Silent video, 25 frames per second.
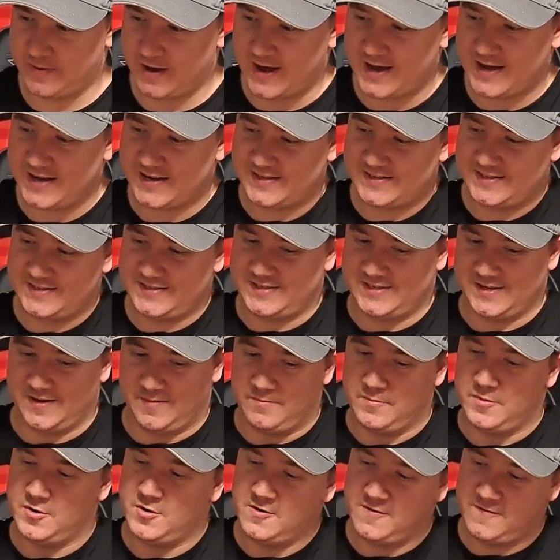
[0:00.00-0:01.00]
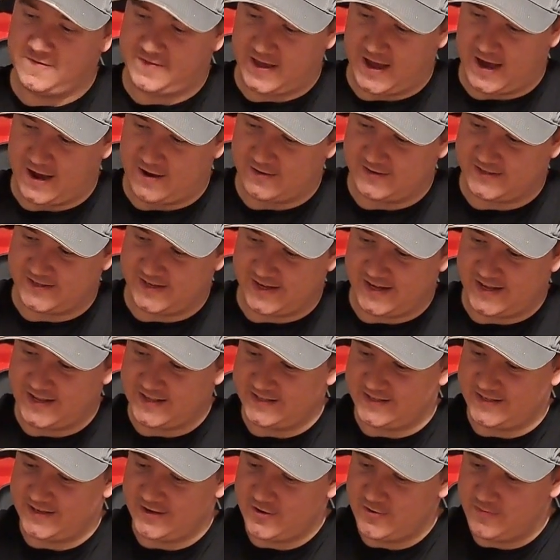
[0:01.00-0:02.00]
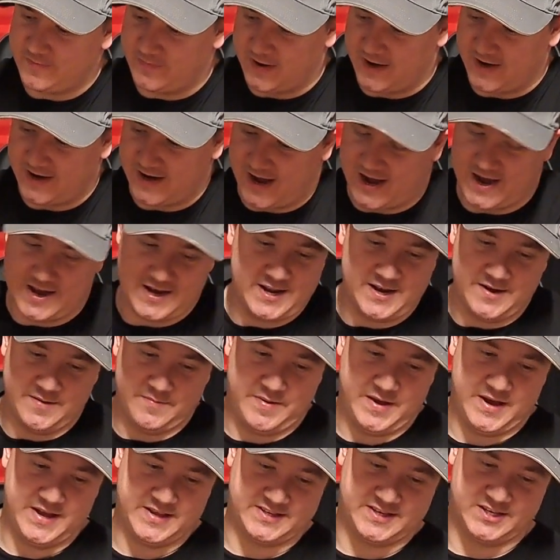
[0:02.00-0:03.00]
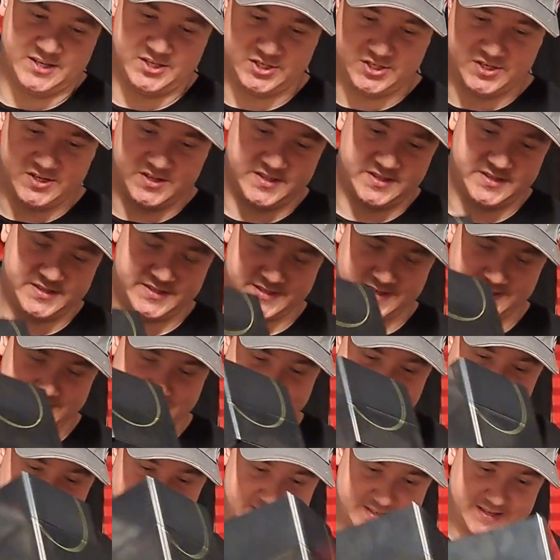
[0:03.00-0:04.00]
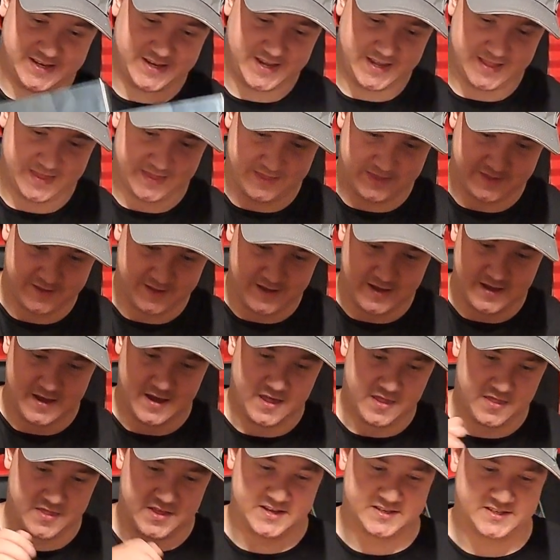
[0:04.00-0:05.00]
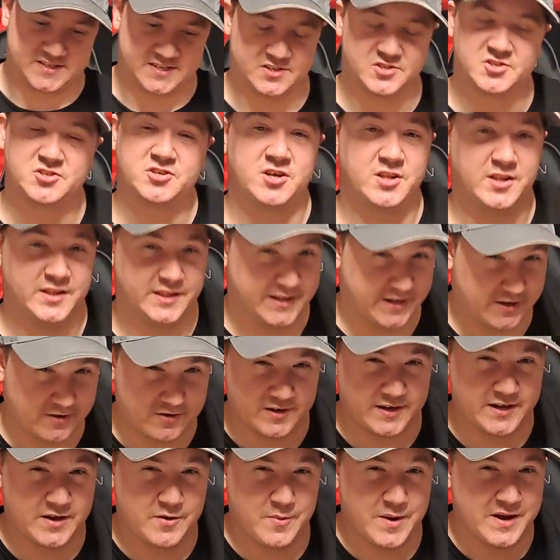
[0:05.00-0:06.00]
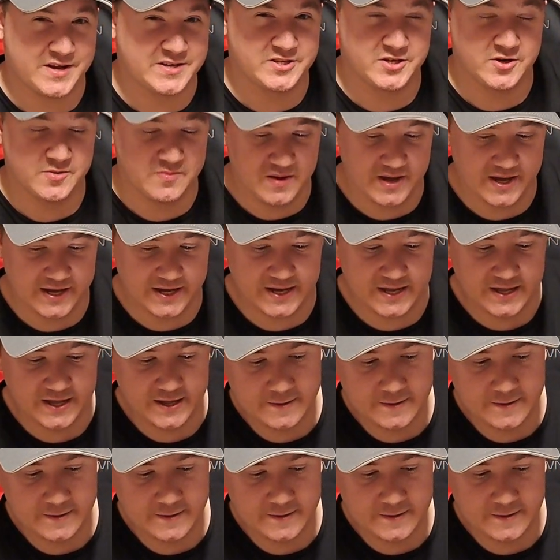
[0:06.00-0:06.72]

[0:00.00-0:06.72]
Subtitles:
box to move the housing into, but I didn't pay attention to the sizing, and this is clearly way too big.